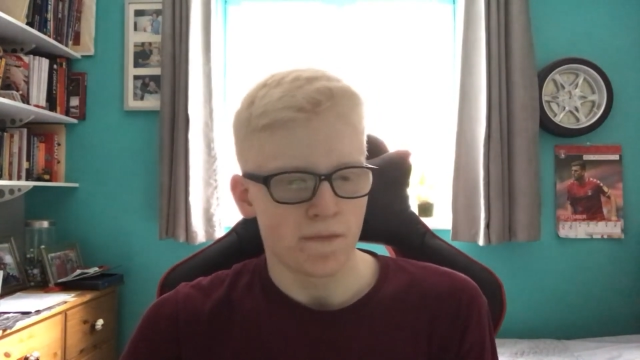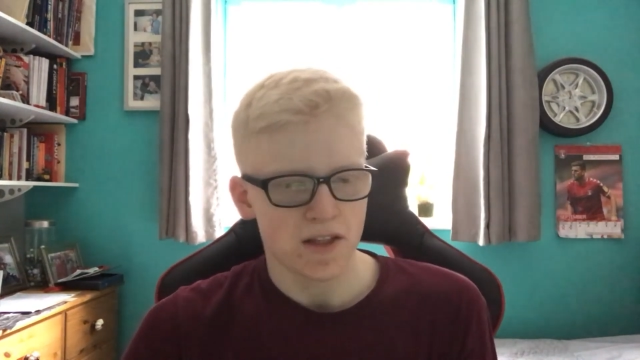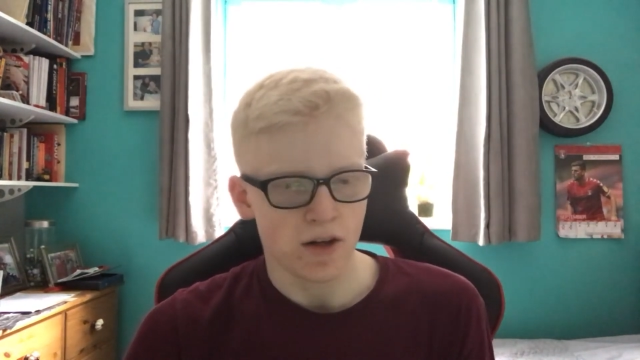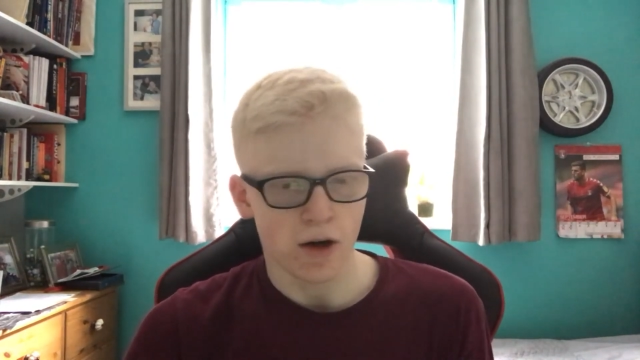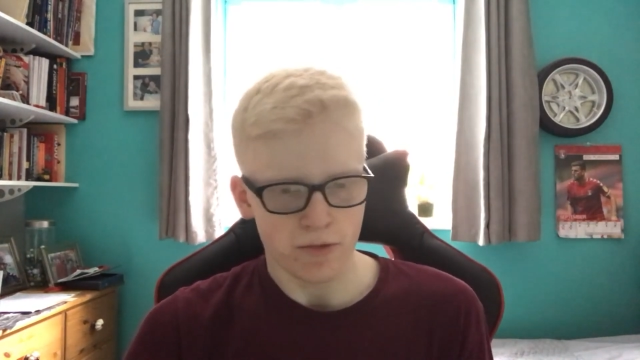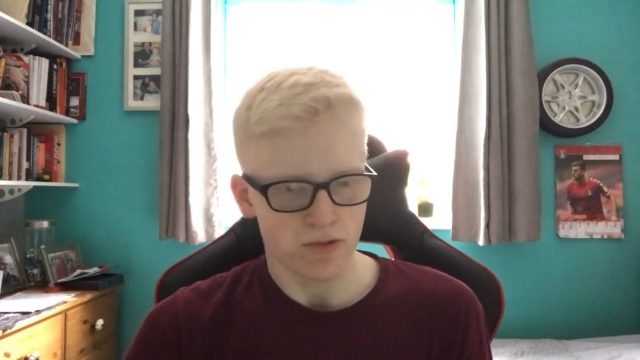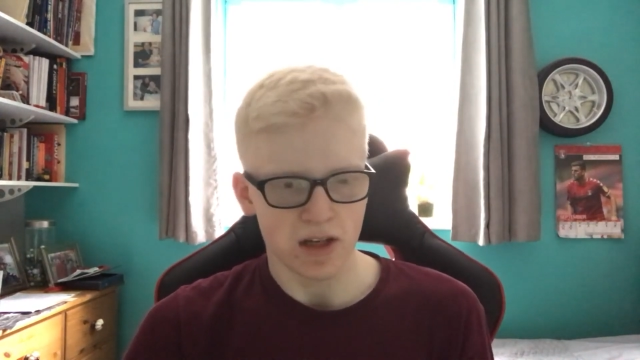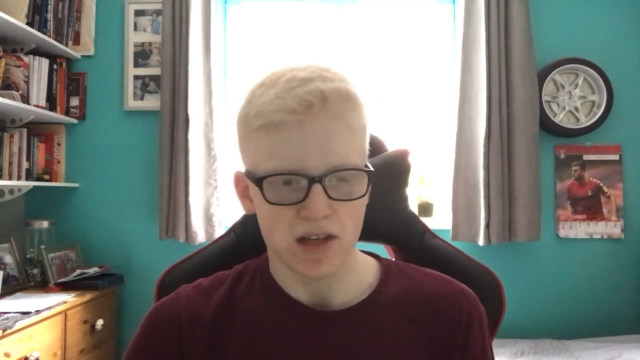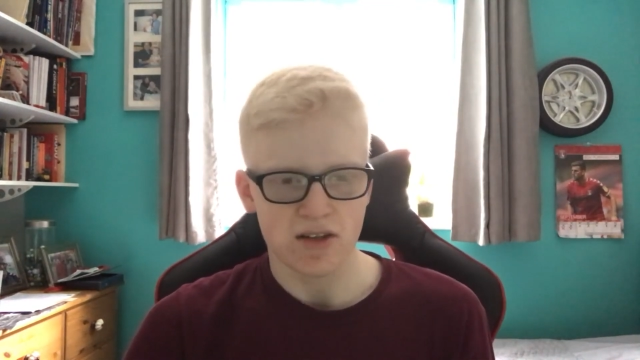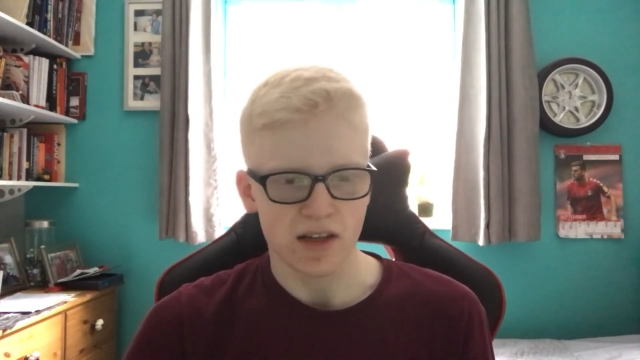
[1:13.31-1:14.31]
so I was
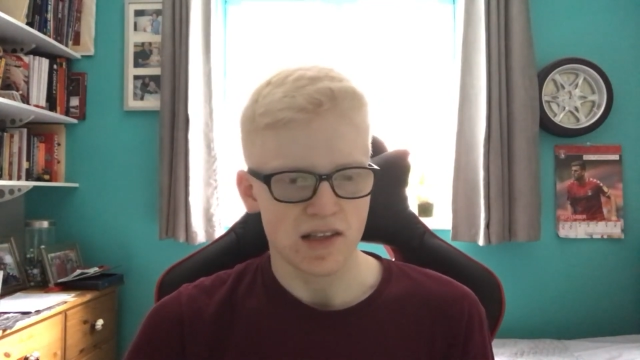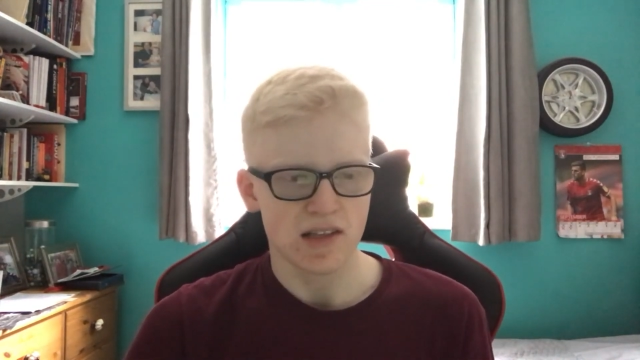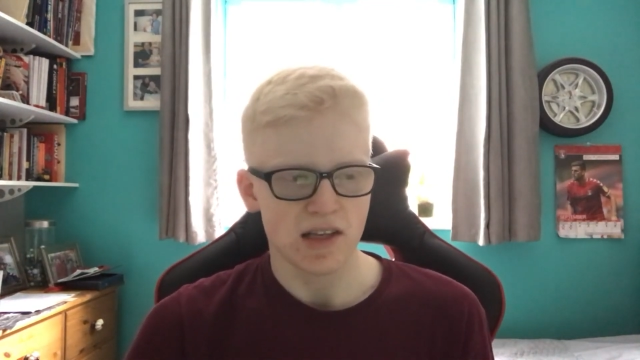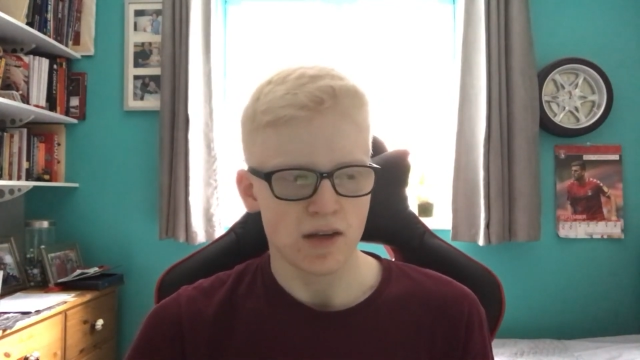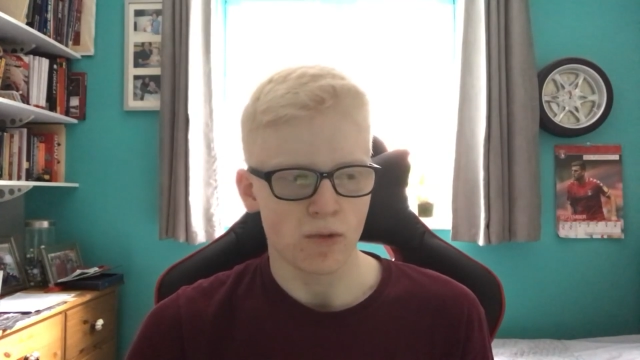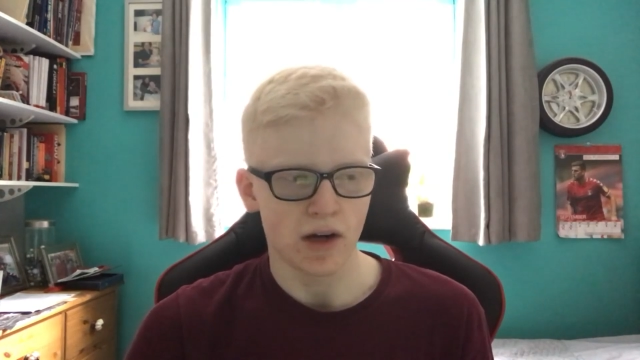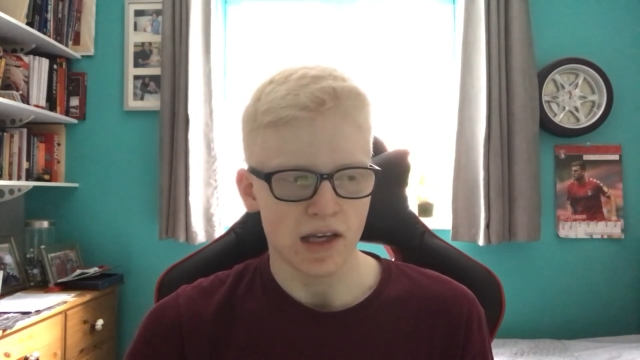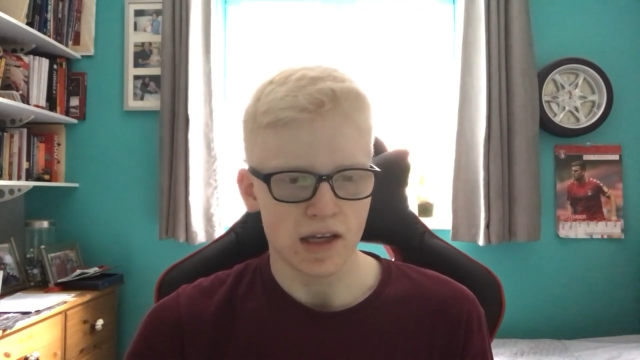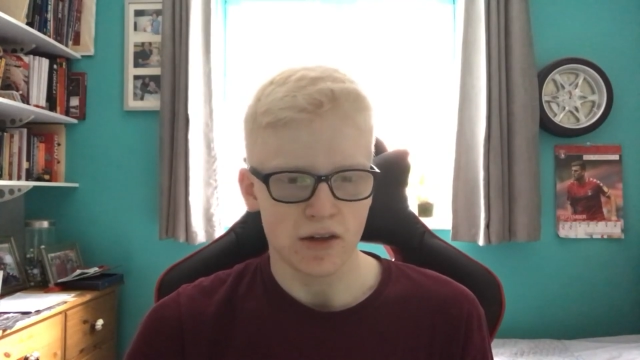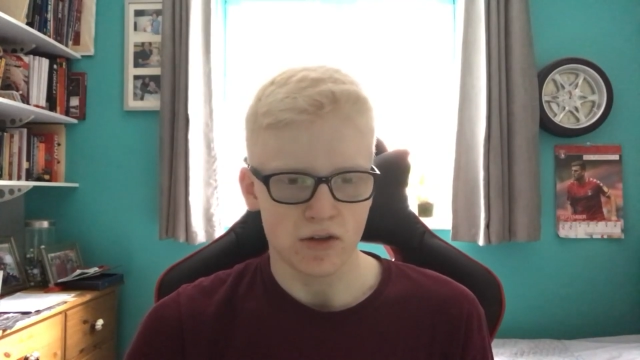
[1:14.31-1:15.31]
really excited to see what
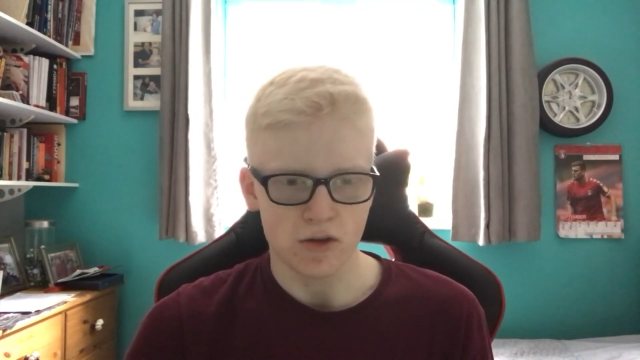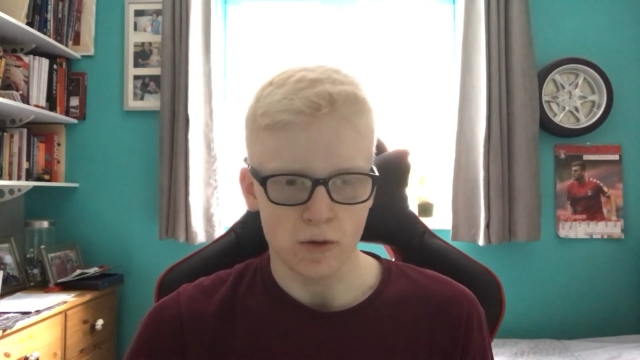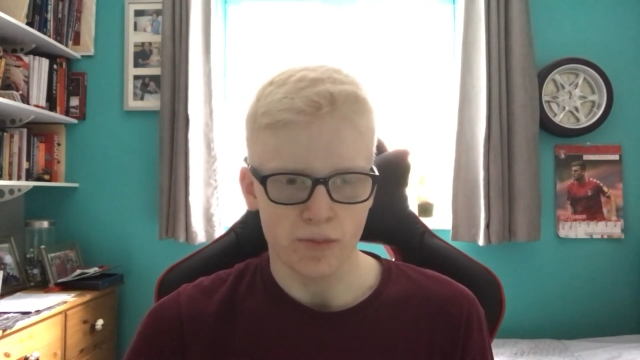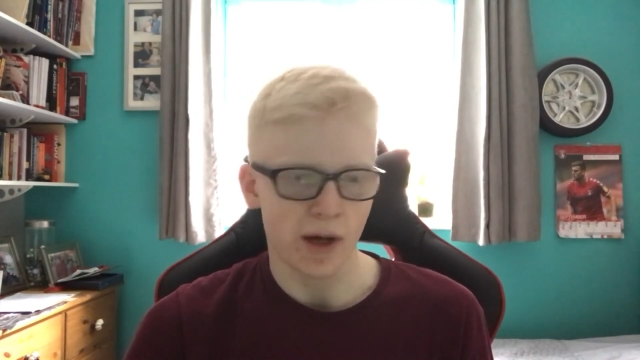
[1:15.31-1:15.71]
he could do.